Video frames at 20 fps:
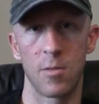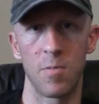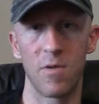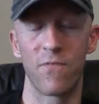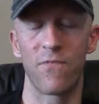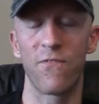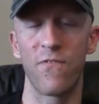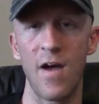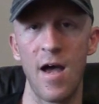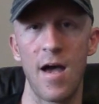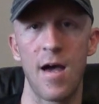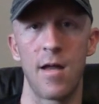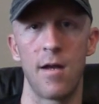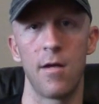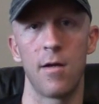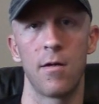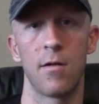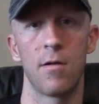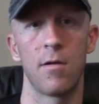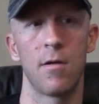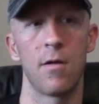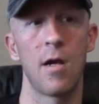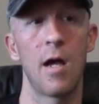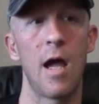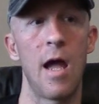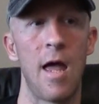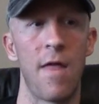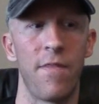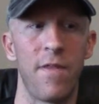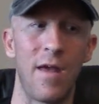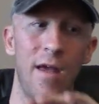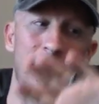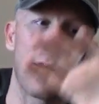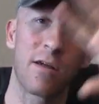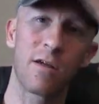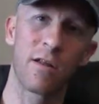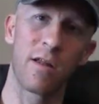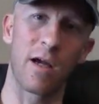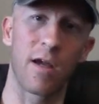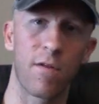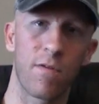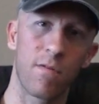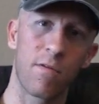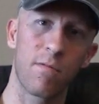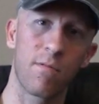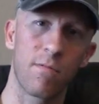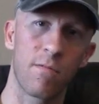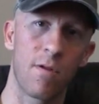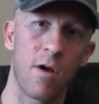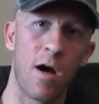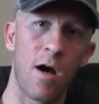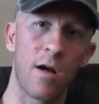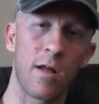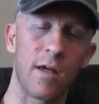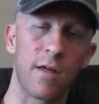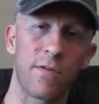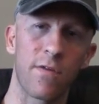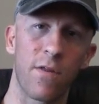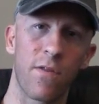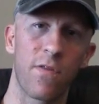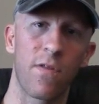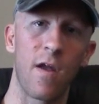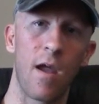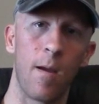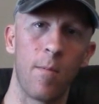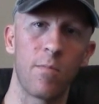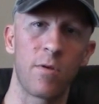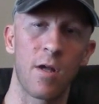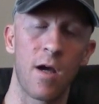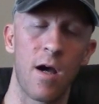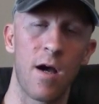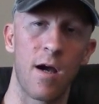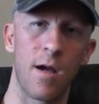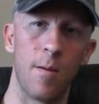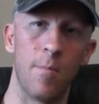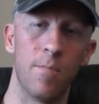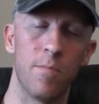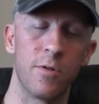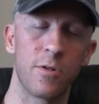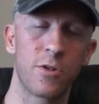to be fed and then collect honey at the same time.